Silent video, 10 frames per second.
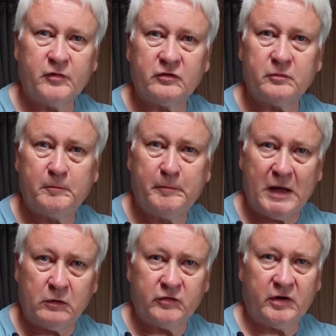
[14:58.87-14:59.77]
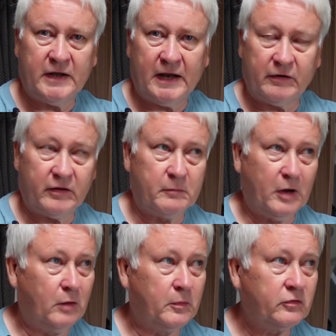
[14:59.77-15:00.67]
it's belting down at the
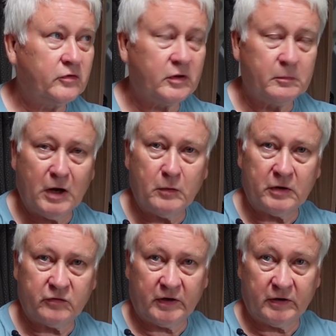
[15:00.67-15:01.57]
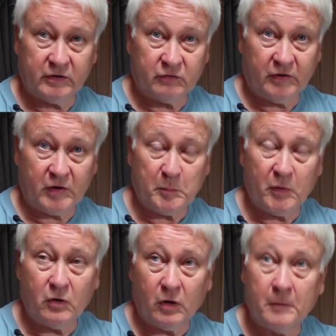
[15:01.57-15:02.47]
moment, so the mobile signal is very
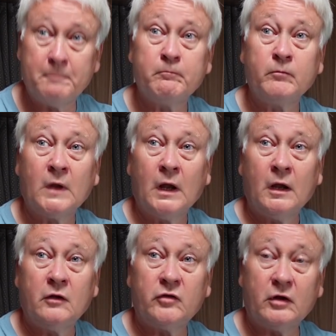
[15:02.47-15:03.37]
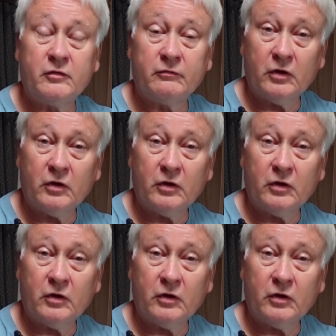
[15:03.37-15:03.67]
poor. So if you've